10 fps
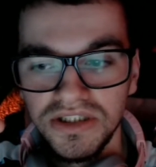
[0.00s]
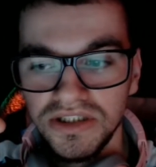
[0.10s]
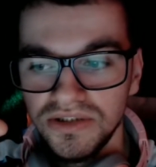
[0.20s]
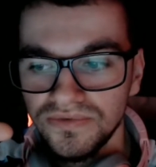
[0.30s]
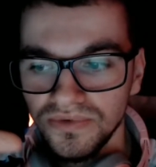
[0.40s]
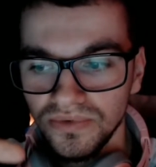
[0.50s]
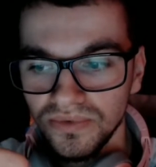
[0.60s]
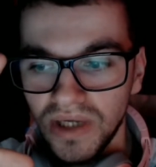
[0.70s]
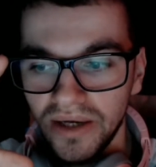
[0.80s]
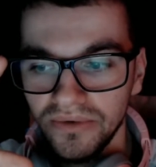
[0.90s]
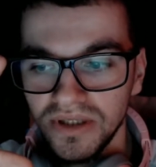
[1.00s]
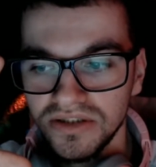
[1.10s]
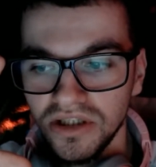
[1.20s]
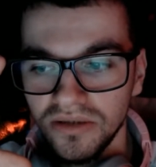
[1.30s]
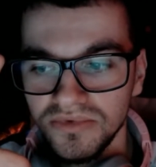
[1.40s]
throughout that
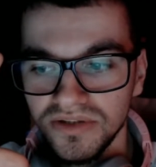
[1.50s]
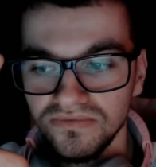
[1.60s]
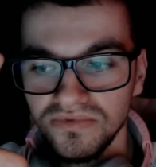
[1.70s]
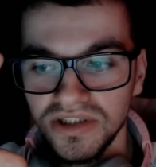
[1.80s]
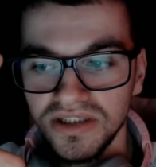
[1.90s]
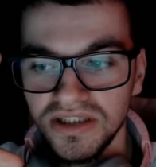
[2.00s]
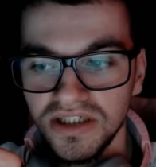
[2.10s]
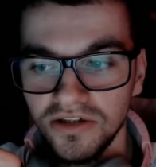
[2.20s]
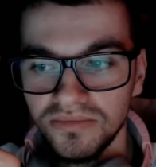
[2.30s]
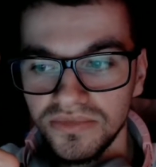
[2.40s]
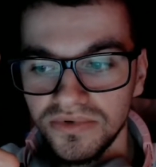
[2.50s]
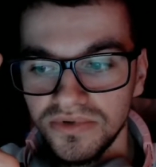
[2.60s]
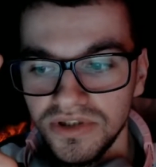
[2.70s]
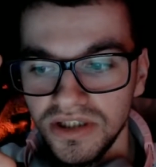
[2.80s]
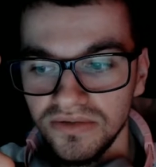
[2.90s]
time as it really did help
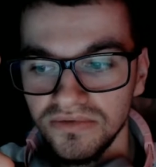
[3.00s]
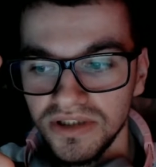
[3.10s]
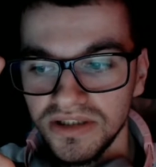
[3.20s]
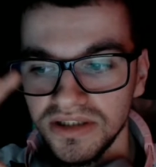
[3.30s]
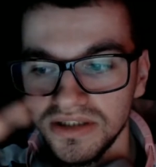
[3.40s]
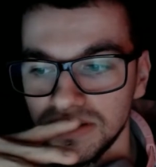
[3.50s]
it really did.